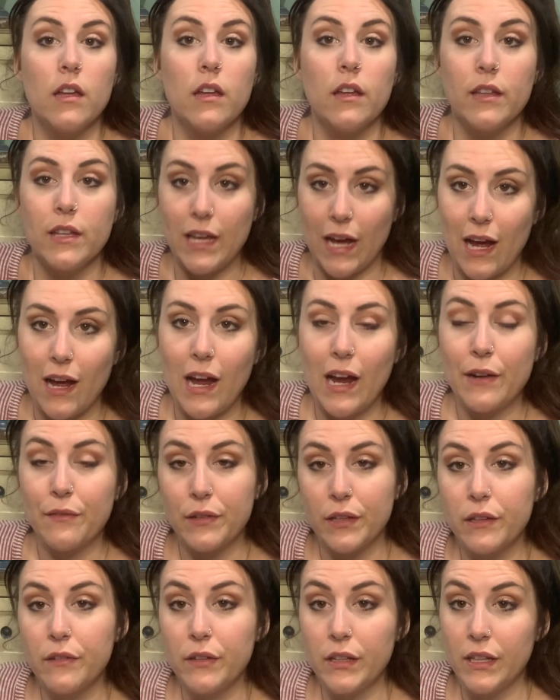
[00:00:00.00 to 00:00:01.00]
yeah, I
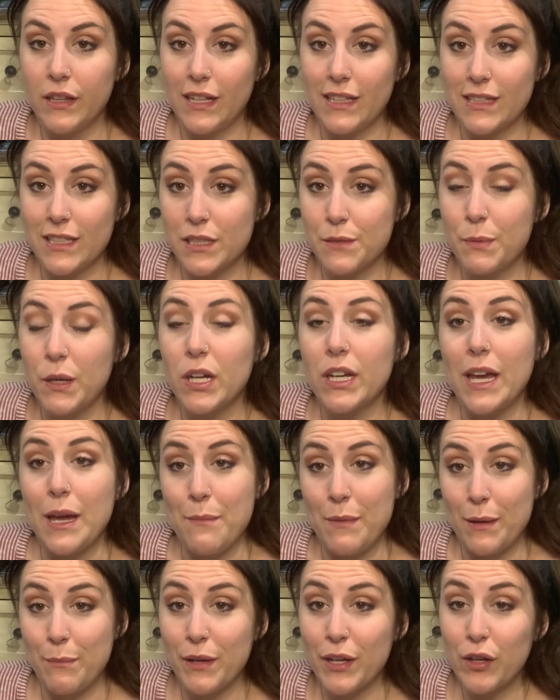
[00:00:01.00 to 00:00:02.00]
really, really like this book. It
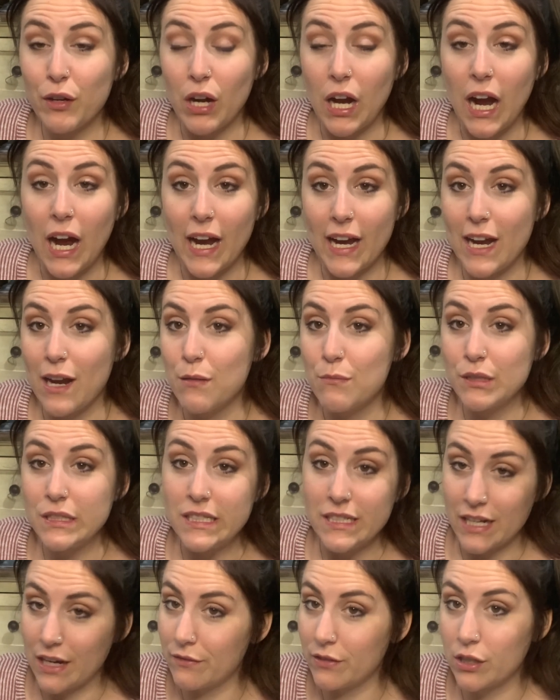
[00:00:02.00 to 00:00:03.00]
made me cry. I almost
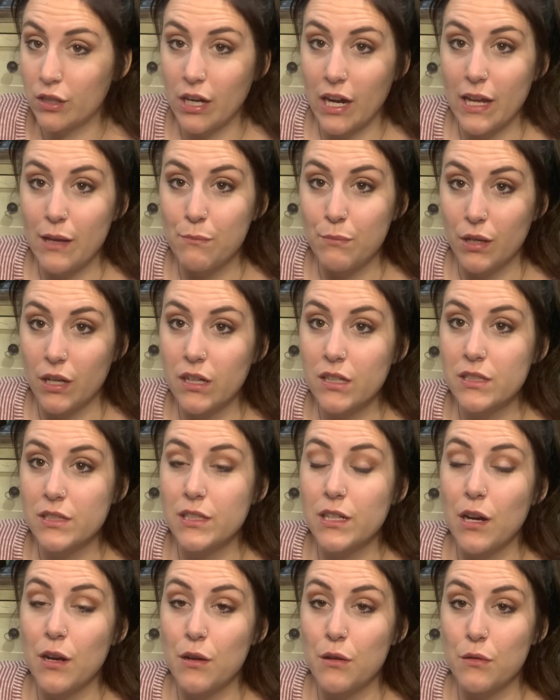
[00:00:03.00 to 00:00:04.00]
never cry in books,
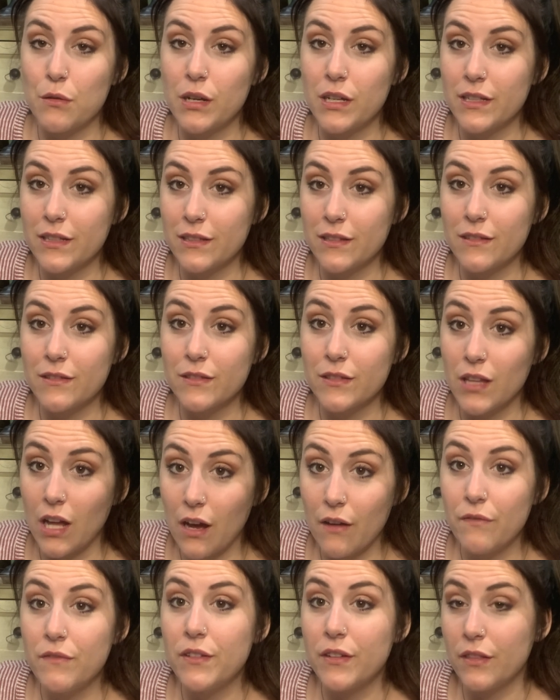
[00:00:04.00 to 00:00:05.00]
so
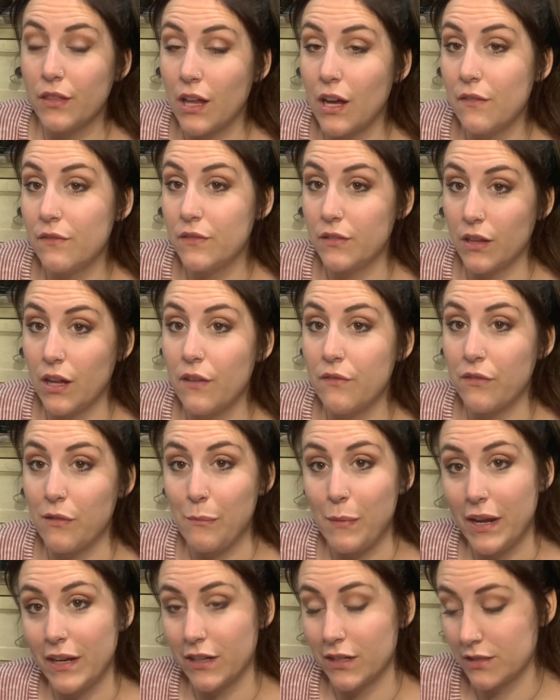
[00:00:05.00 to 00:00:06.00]
loved
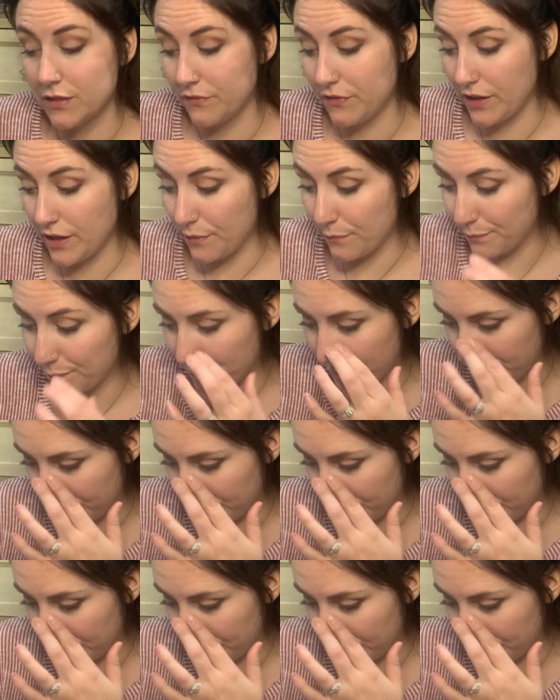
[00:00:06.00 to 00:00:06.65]
Reminders of Him.